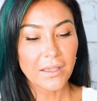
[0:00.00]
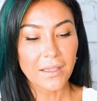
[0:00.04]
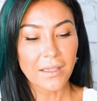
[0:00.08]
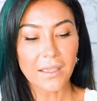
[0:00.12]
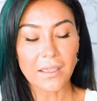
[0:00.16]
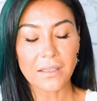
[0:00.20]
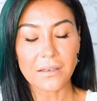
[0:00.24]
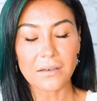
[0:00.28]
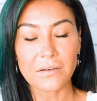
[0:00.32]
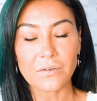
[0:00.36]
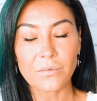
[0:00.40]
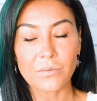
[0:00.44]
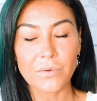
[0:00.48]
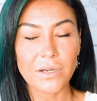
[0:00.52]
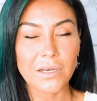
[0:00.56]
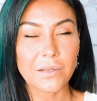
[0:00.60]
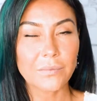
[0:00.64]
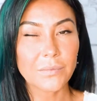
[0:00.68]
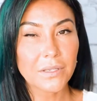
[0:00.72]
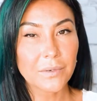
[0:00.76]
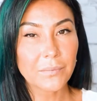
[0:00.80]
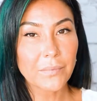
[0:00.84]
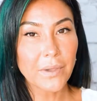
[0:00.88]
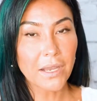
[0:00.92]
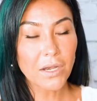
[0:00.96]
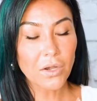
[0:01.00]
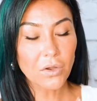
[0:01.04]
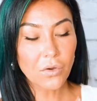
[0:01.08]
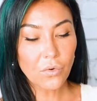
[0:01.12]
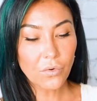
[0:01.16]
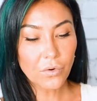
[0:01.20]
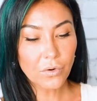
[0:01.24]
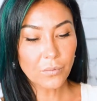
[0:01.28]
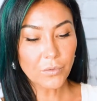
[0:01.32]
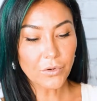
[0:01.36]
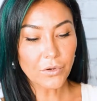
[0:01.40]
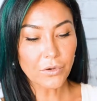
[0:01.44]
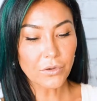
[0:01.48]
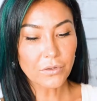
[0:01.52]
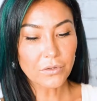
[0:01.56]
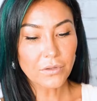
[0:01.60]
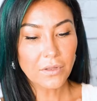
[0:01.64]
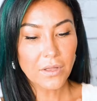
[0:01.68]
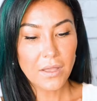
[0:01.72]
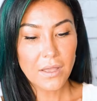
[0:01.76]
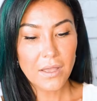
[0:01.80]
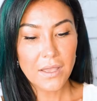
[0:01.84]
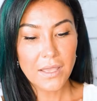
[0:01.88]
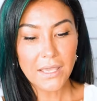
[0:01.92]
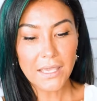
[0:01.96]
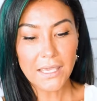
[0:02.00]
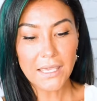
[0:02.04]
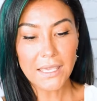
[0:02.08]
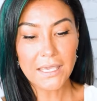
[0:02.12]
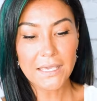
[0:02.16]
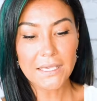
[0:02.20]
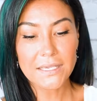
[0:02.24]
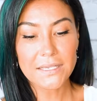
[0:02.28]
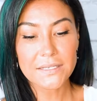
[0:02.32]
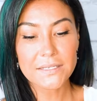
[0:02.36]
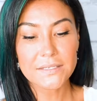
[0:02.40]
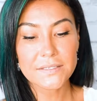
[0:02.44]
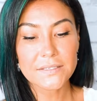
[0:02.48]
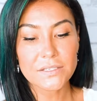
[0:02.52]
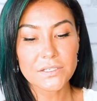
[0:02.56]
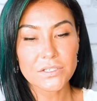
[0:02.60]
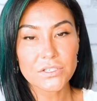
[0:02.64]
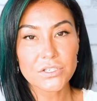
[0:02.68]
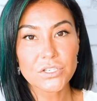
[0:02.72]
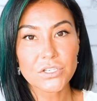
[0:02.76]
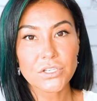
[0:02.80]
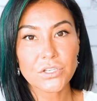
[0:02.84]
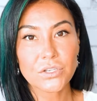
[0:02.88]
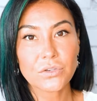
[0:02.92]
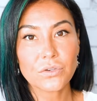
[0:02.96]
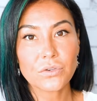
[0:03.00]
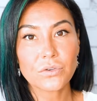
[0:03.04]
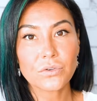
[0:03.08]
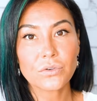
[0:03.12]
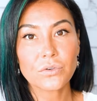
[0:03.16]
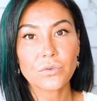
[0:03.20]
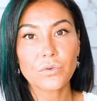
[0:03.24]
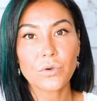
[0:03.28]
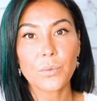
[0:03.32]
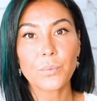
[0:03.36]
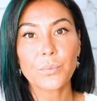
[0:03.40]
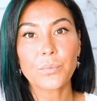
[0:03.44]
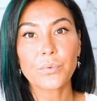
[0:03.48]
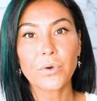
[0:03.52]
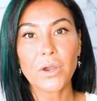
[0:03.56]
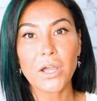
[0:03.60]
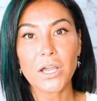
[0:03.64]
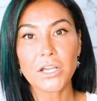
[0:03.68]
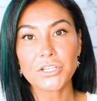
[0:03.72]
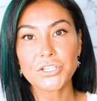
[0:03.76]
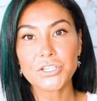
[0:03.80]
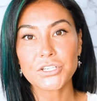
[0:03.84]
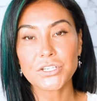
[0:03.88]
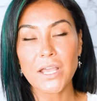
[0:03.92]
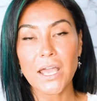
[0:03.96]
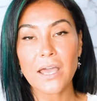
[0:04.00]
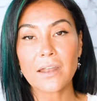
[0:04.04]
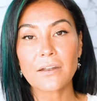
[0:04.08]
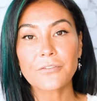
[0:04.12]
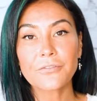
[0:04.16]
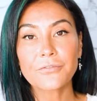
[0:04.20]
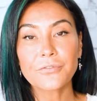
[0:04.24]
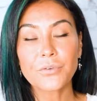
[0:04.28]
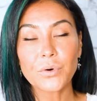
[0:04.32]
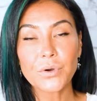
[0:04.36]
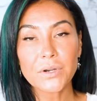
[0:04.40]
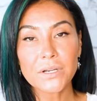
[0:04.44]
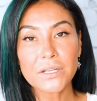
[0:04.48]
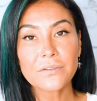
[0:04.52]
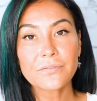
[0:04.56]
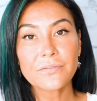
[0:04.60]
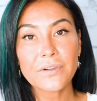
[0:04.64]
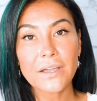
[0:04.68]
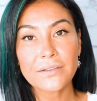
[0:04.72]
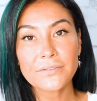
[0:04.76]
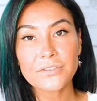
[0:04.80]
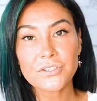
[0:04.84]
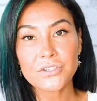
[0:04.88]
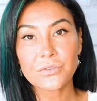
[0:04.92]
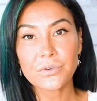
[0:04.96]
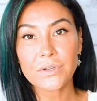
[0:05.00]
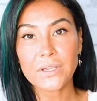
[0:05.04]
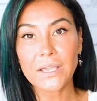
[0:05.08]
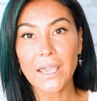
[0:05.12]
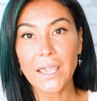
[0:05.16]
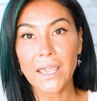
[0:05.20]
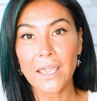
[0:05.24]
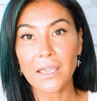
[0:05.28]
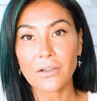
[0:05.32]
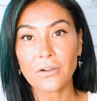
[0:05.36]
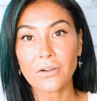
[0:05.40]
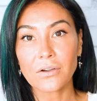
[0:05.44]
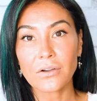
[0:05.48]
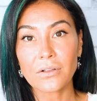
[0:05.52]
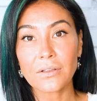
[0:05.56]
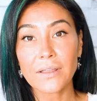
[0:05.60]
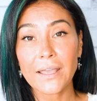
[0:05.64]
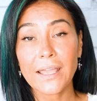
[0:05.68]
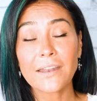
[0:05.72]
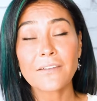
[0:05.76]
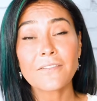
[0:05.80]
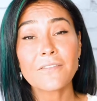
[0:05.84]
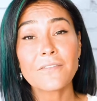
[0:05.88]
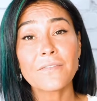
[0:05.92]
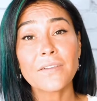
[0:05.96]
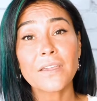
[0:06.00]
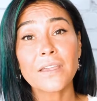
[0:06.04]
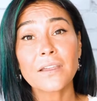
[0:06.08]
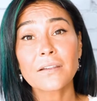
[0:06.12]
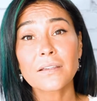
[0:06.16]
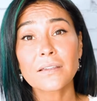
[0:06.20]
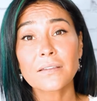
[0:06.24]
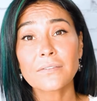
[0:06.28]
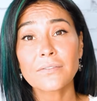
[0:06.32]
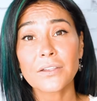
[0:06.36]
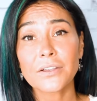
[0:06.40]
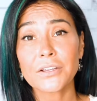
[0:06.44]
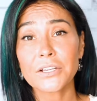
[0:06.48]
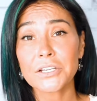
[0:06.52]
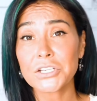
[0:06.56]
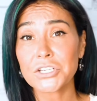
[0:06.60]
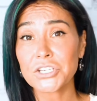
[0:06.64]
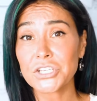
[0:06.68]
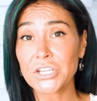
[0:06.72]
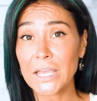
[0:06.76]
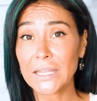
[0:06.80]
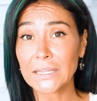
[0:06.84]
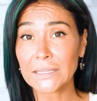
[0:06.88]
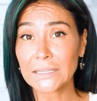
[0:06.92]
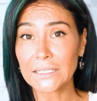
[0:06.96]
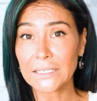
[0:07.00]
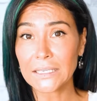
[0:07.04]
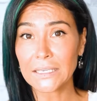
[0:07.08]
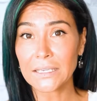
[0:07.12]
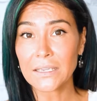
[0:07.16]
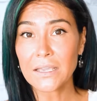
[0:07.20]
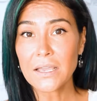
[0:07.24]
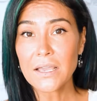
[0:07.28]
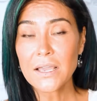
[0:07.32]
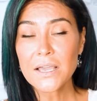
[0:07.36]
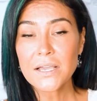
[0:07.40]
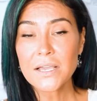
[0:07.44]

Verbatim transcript: And what I mean by normal is to brush at a 45 degree angle and very, very gently.